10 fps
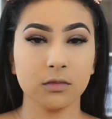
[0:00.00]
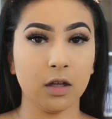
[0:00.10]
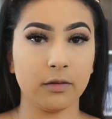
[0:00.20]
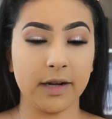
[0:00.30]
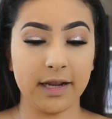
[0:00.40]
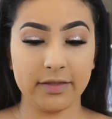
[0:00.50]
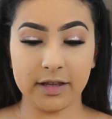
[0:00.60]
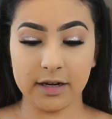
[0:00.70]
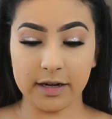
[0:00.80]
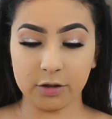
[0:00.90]
Alrighty, and
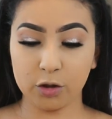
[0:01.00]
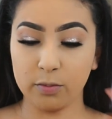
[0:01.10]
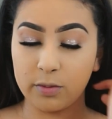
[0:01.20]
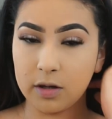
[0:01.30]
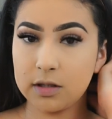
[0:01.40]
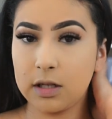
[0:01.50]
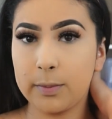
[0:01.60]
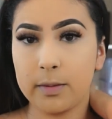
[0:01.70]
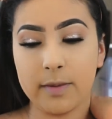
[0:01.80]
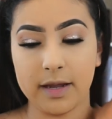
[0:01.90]
then now to bronze
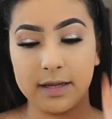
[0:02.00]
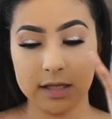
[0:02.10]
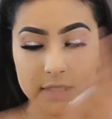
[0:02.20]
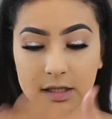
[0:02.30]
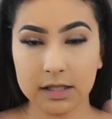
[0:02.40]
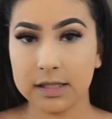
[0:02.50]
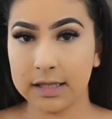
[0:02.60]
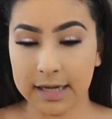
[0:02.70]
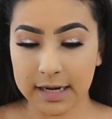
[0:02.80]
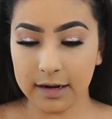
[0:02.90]
up my
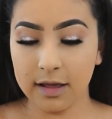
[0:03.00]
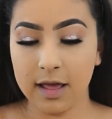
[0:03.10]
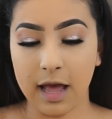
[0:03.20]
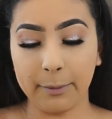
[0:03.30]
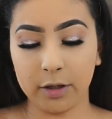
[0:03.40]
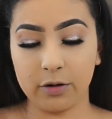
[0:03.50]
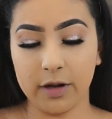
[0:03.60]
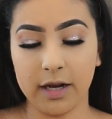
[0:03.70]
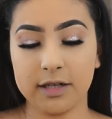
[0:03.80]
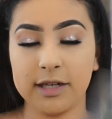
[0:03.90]
skin, I'm gonna go
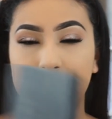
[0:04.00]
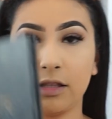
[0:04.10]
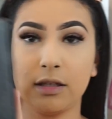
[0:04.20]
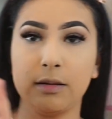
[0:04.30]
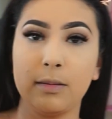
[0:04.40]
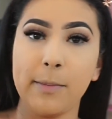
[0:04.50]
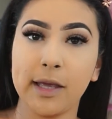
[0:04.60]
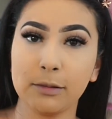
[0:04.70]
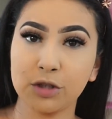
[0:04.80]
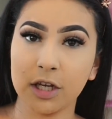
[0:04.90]
ahead and take the
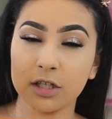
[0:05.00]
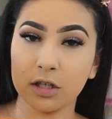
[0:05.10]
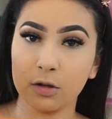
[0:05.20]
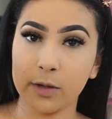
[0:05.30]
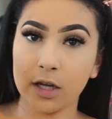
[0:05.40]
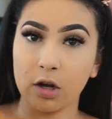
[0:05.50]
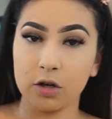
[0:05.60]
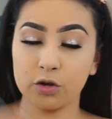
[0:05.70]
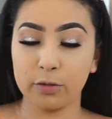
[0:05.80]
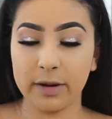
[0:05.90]
Makeup Shack Silhouette
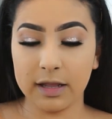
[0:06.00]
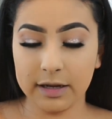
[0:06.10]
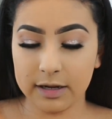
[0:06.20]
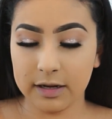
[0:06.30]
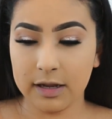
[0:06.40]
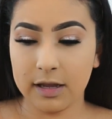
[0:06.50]
Contour Palette,